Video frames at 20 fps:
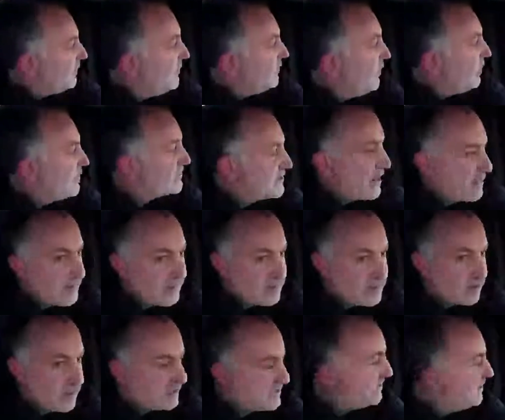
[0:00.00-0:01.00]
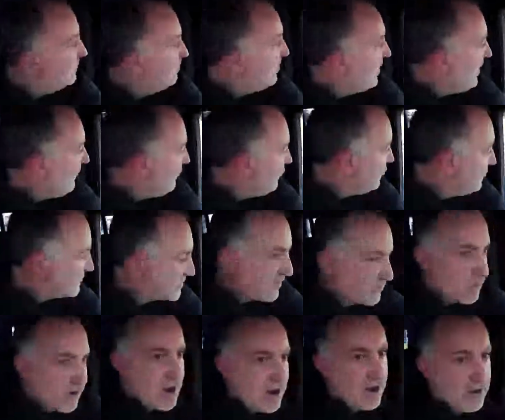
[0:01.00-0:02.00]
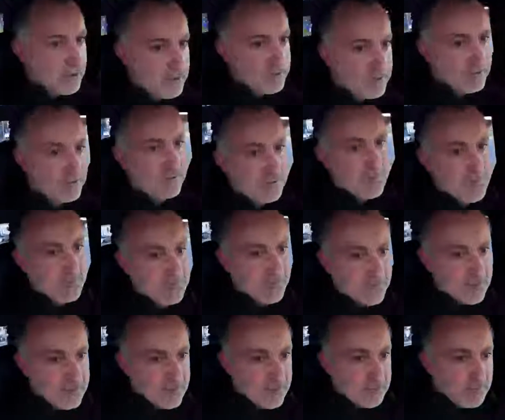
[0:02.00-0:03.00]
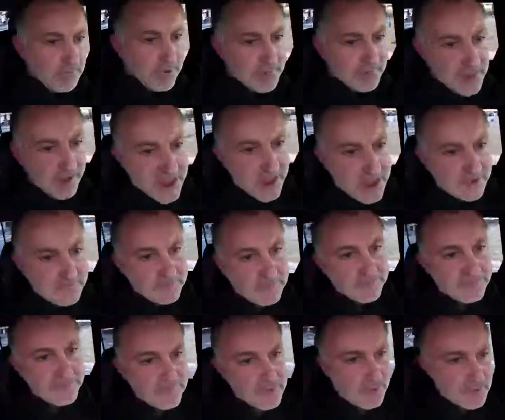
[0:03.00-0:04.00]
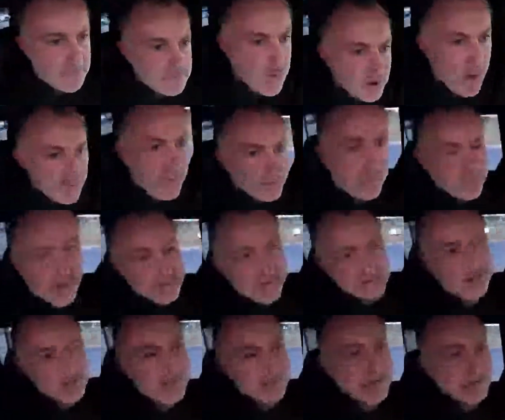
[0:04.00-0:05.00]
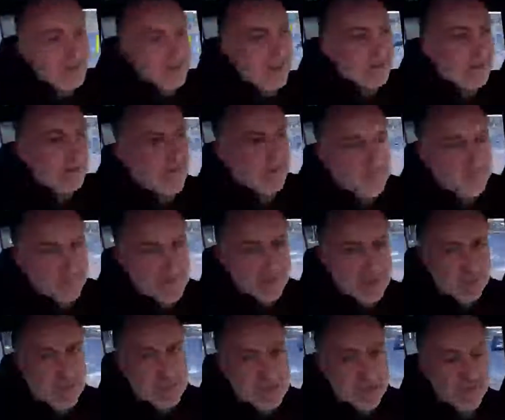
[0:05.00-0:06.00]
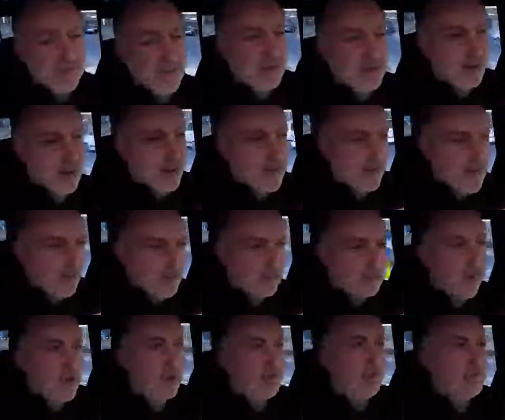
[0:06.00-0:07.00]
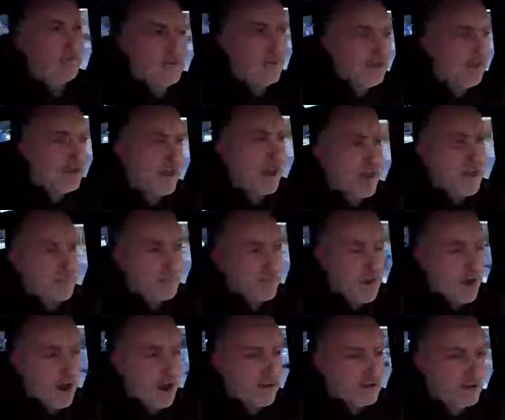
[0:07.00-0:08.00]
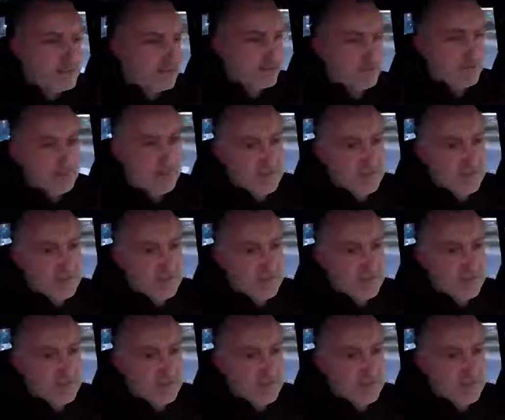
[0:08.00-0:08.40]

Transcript: There are some interesting platforms around, but they have the problem that they have a really high price.